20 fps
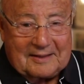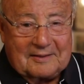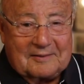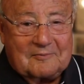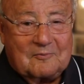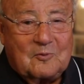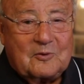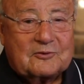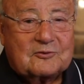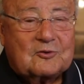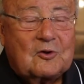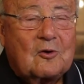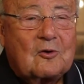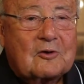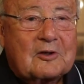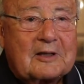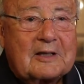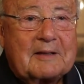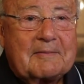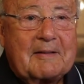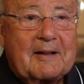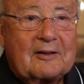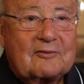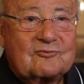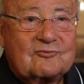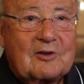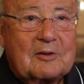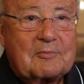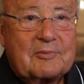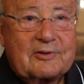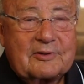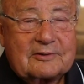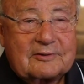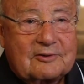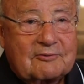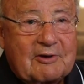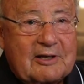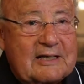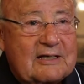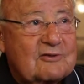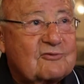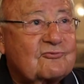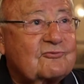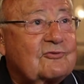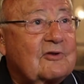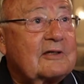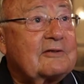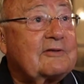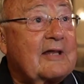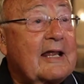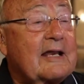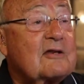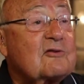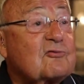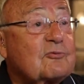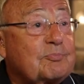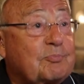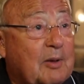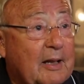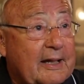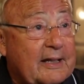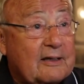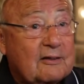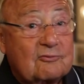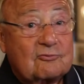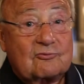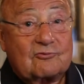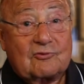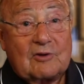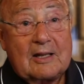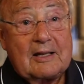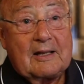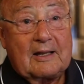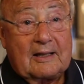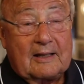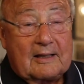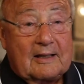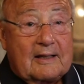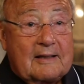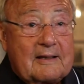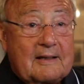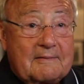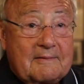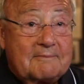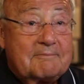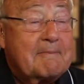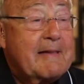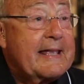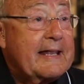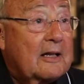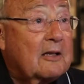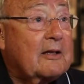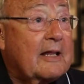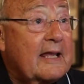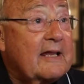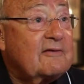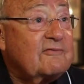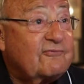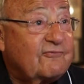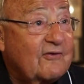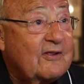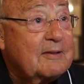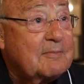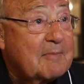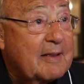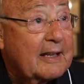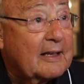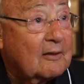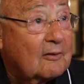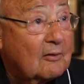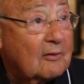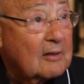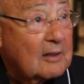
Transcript: we're talking about some of the greatest tennis players, male and female.